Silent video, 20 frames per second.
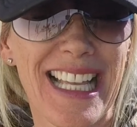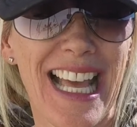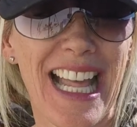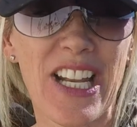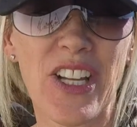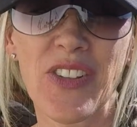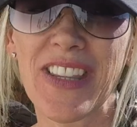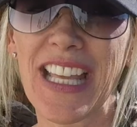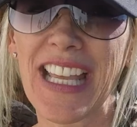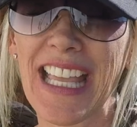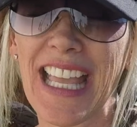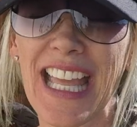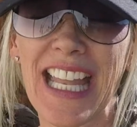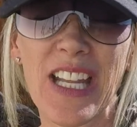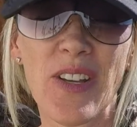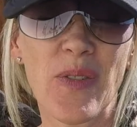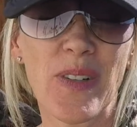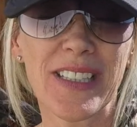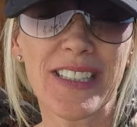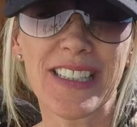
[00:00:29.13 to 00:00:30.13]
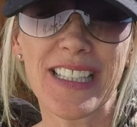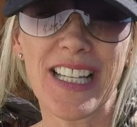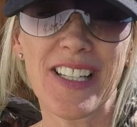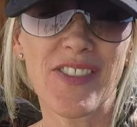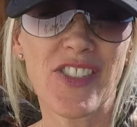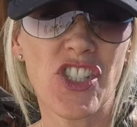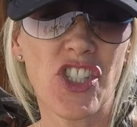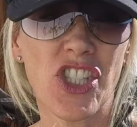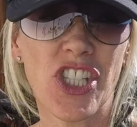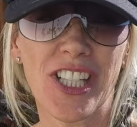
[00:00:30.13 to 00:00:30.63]
I don't think anyone
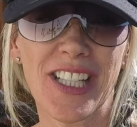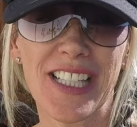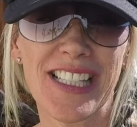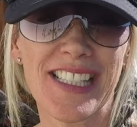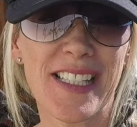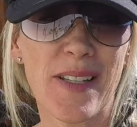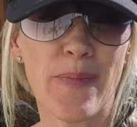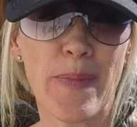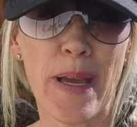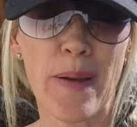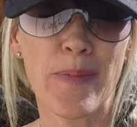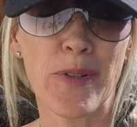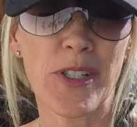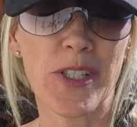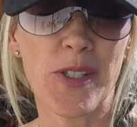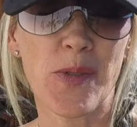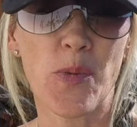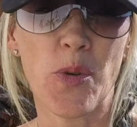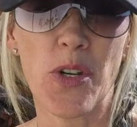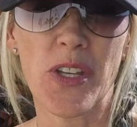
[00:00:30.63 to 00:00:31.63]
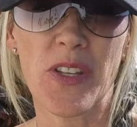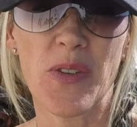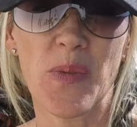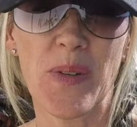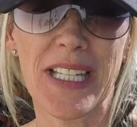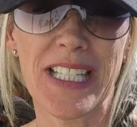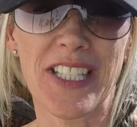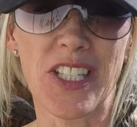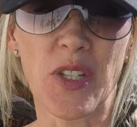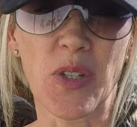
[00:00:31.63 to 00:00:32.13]
loves chilies and peppers more than
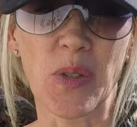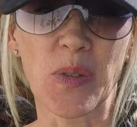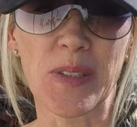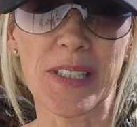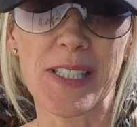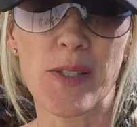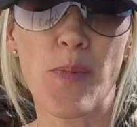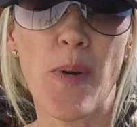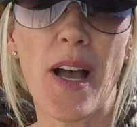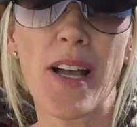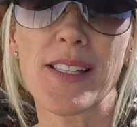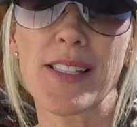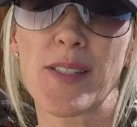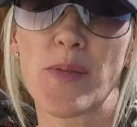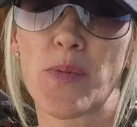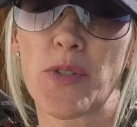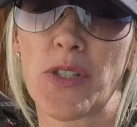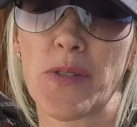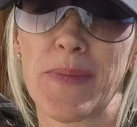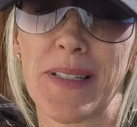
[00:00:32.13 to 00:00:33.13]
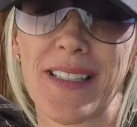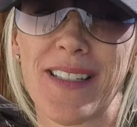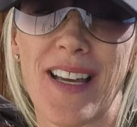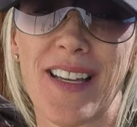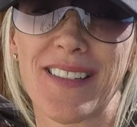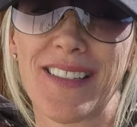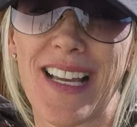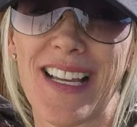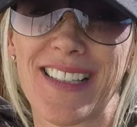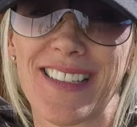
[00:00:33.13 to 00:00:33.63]
we do. It's possible, but
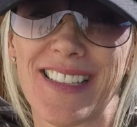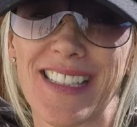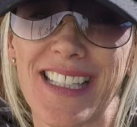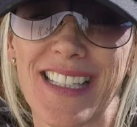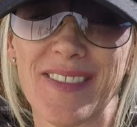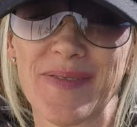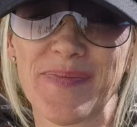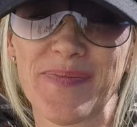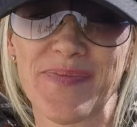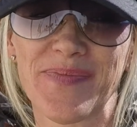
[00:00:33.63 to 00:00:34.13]
not likely.